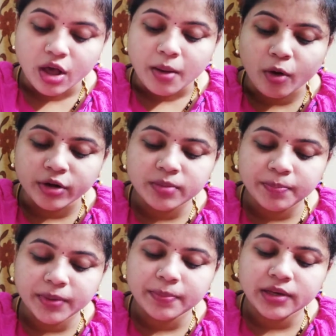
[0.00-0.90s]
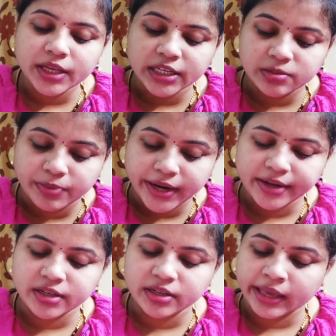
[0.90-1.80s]
Modern people eat
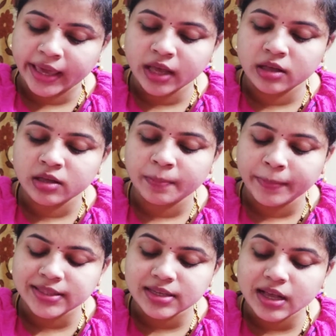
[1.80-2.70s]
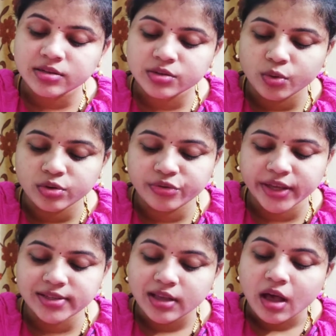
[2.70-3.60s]
bread, cake, pizza, cool
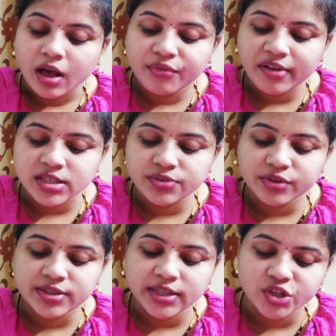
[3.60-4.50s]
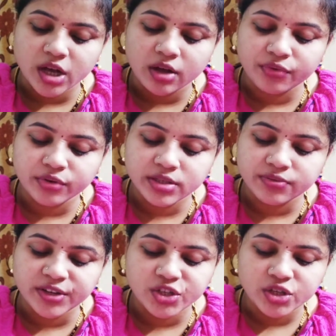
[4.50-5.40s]
drinks, fast foods and junk foods
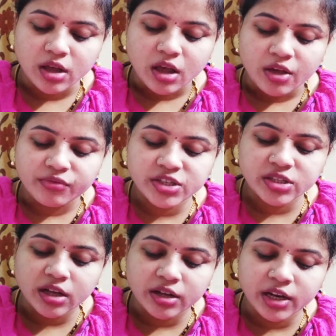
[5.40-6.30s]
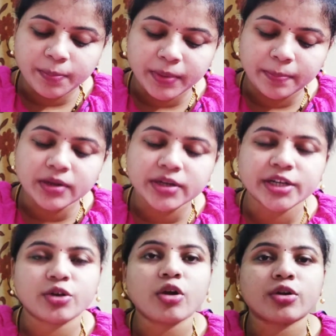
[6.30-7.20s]
which the early people
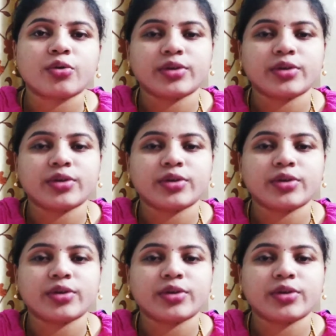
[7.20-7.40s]
did not know.